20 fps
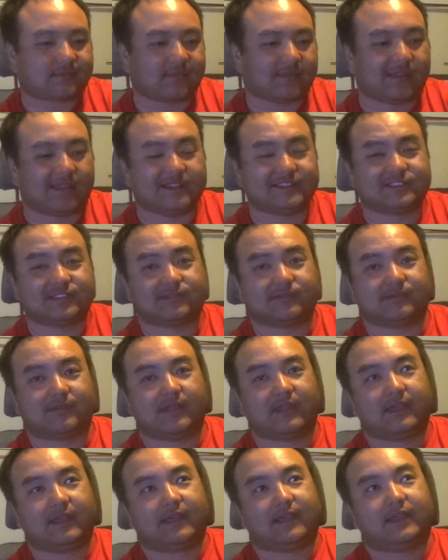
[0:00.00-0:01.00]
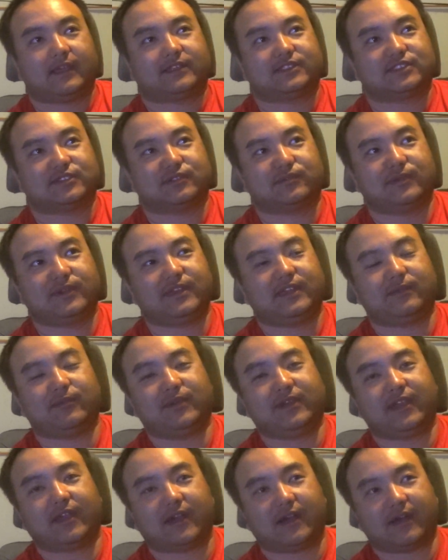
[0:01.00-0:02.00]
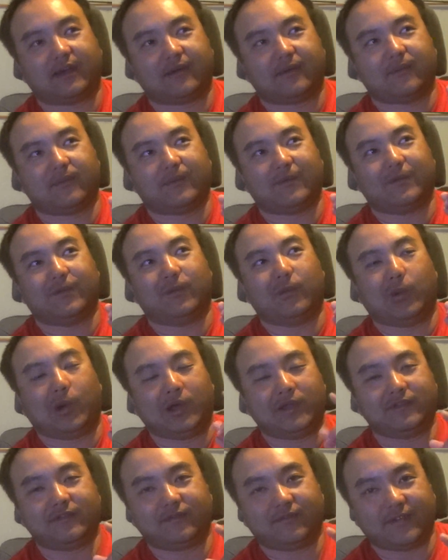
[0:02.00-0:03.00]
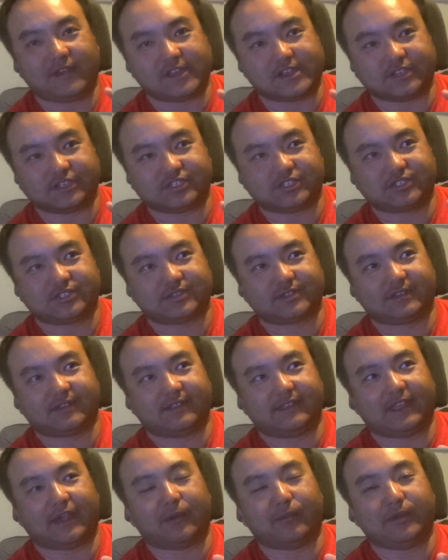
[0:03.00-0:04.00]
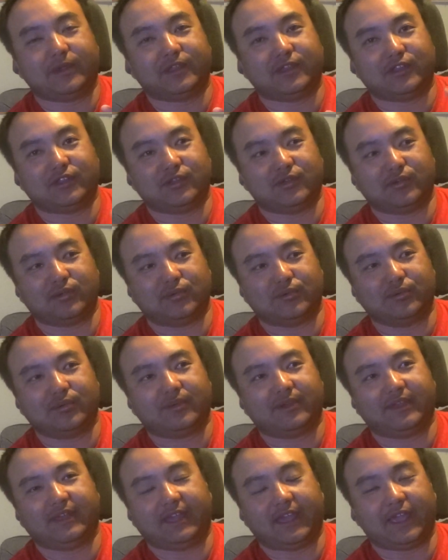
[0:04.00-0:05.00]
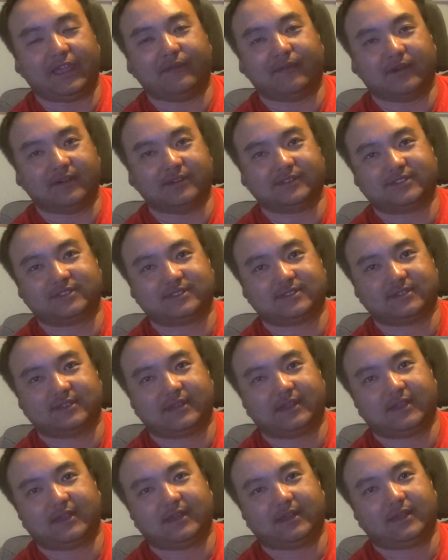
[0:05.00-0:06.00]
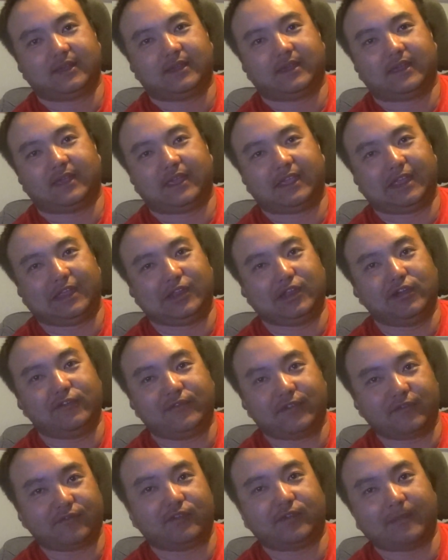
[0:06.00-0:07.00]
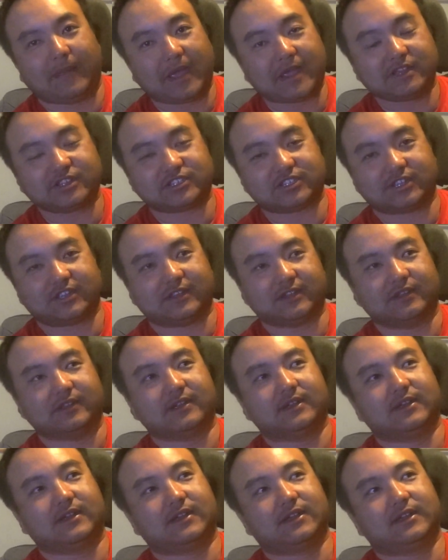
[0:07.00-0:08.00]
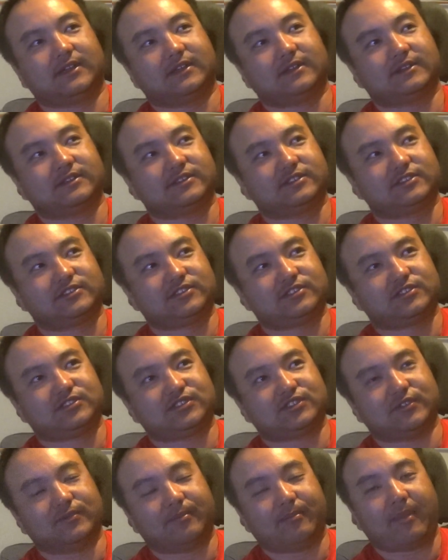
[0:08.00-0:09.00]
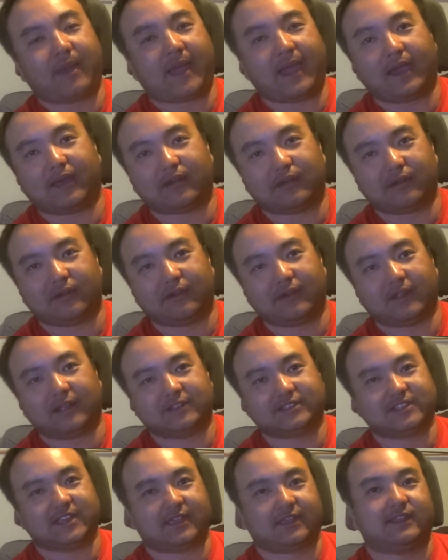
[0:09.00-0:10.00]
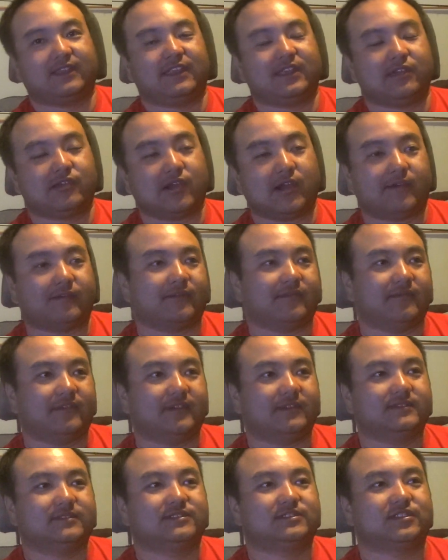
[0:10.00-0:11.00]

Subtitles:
All right, so we got one fish that we knew gave us enough information to pattern a technique off of it.